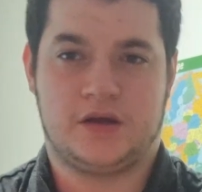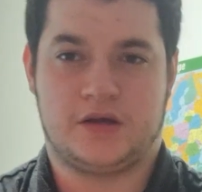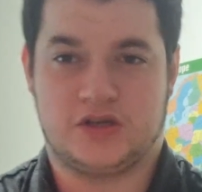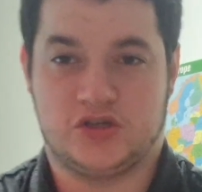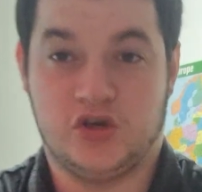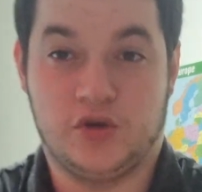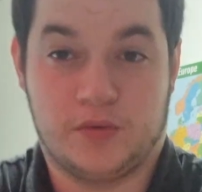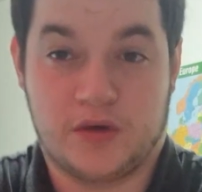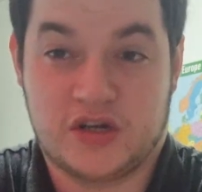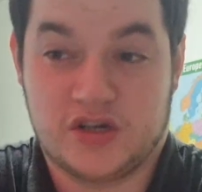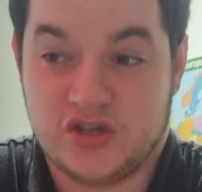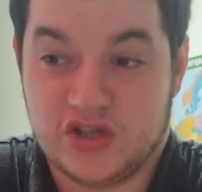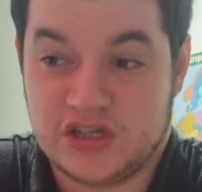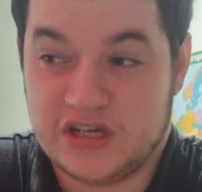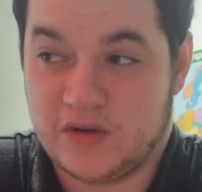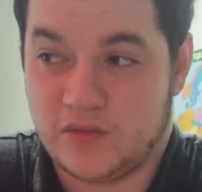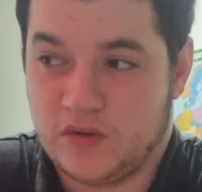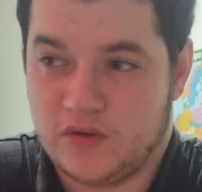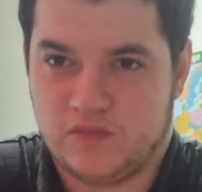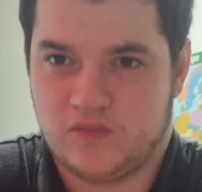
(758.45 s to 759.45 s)
Because Uber can
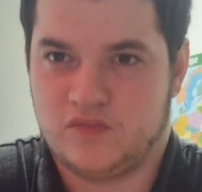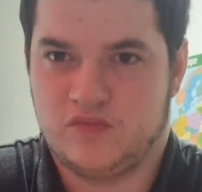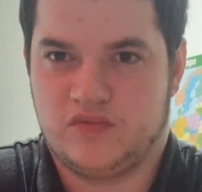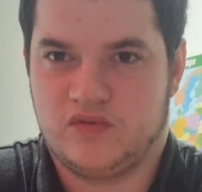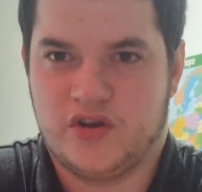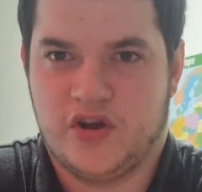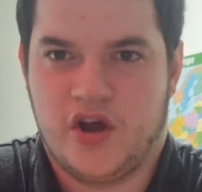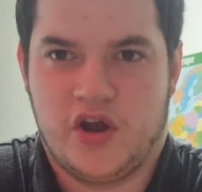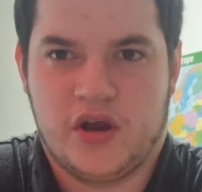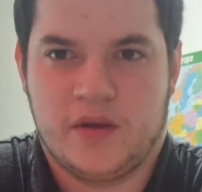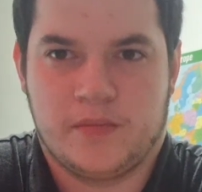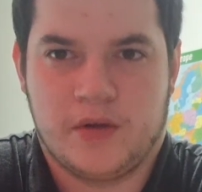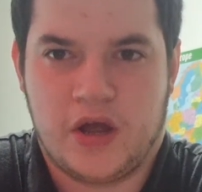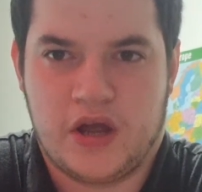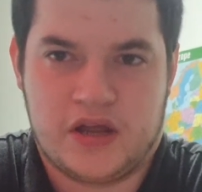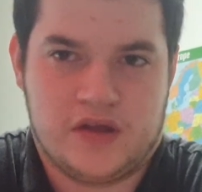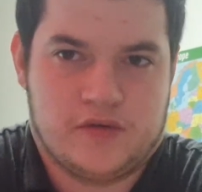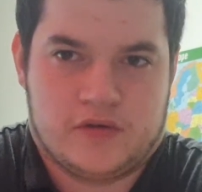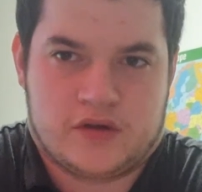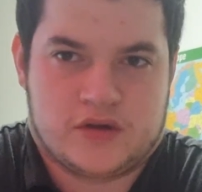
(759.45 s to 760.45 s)
just say, well, you're not an
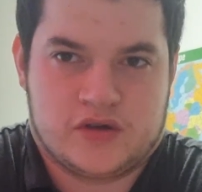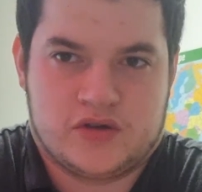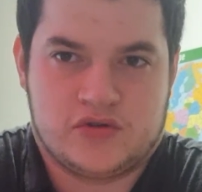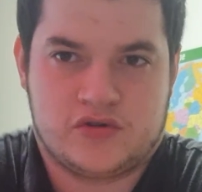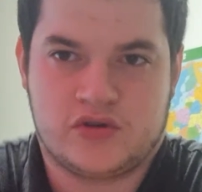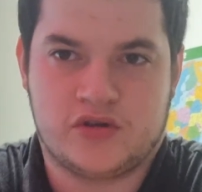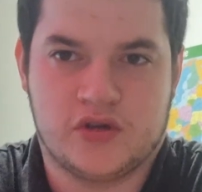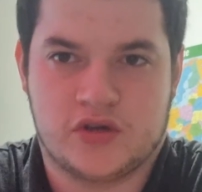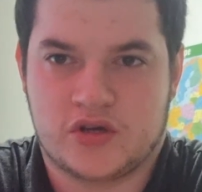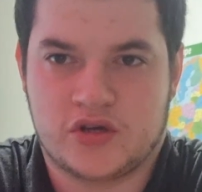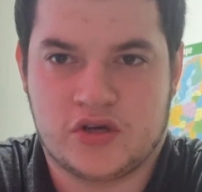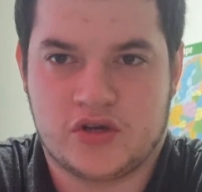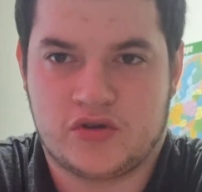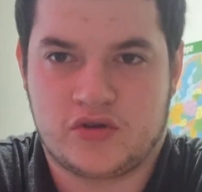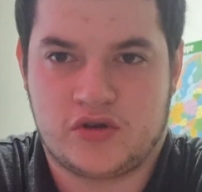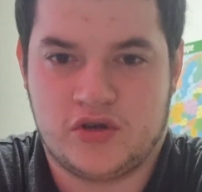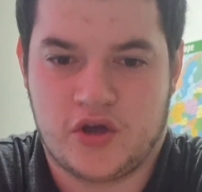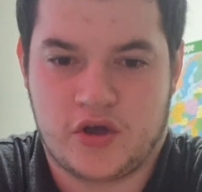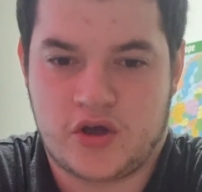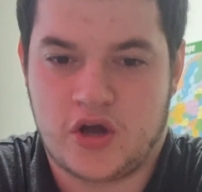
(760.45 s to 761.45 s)
employee, you're
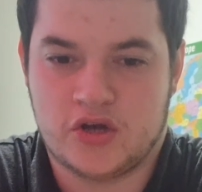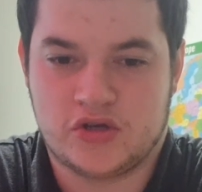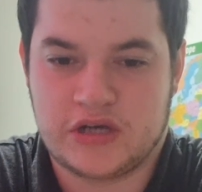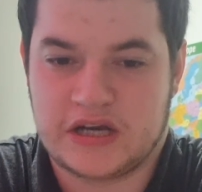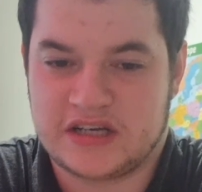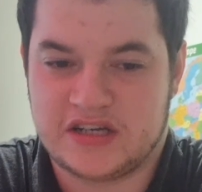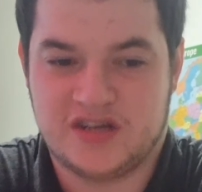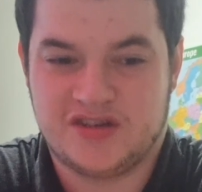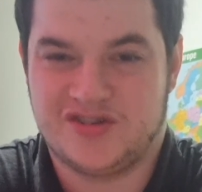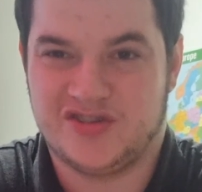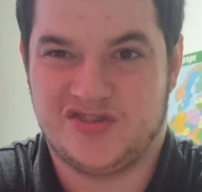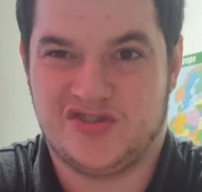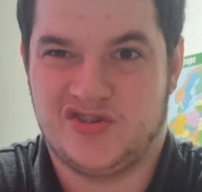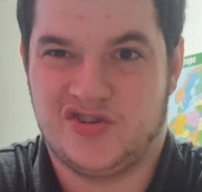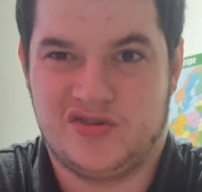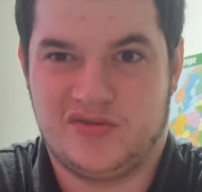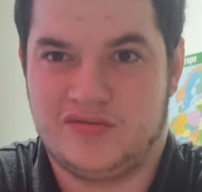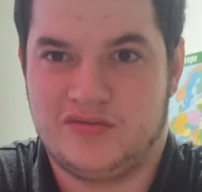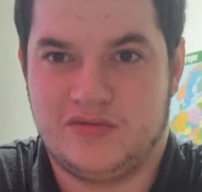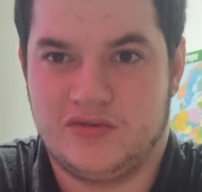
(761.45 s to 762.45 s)
a contractor, just
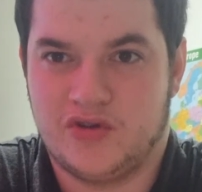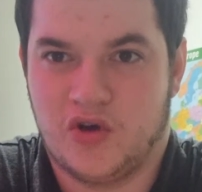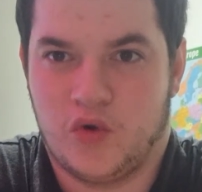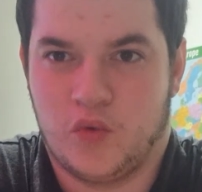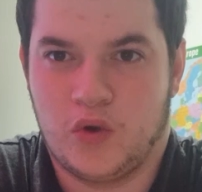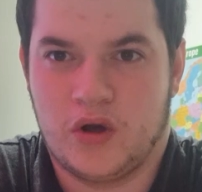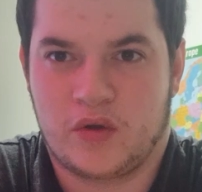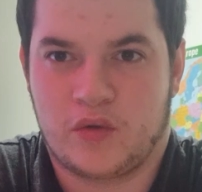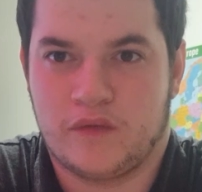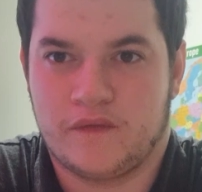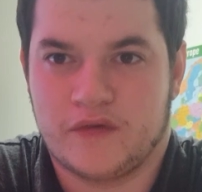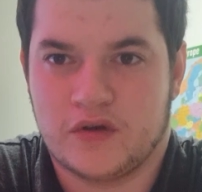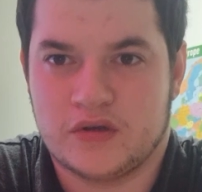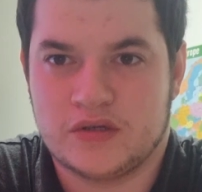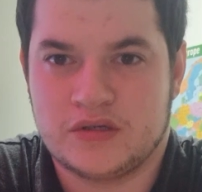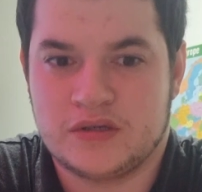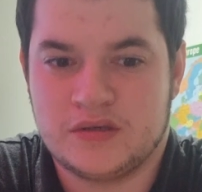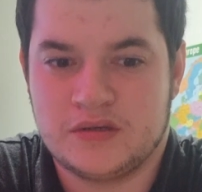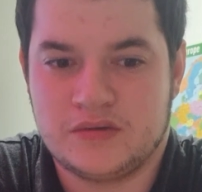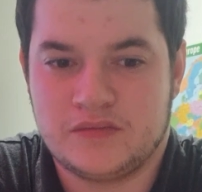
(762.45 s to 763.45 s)
don't work with
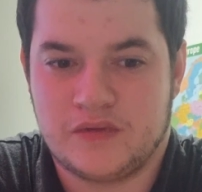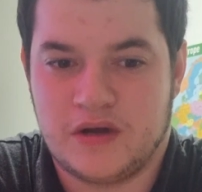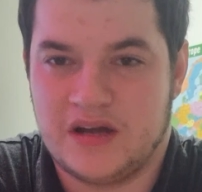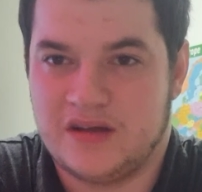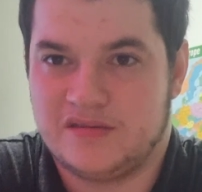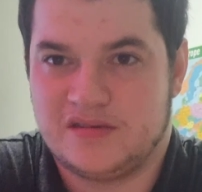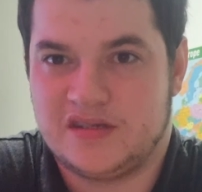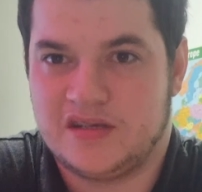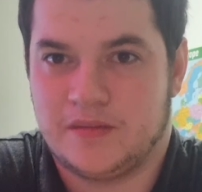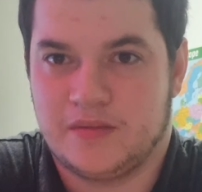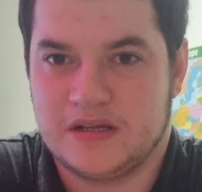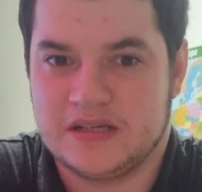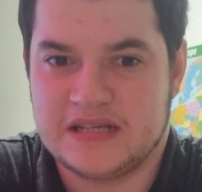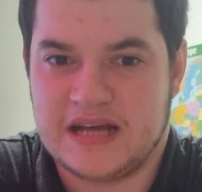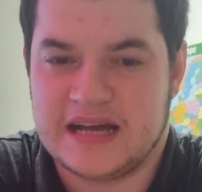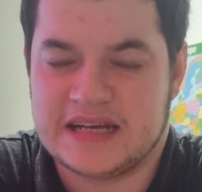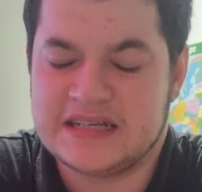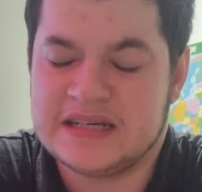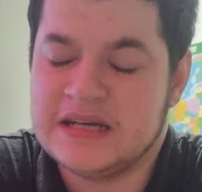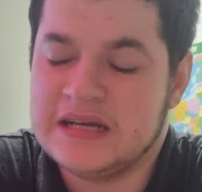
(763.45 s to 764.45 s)
us, right? Simple as
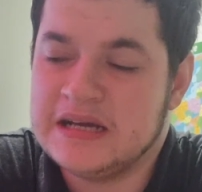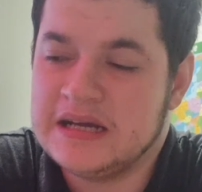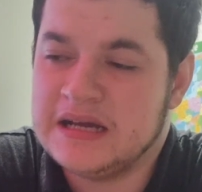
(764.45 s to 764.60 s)
that.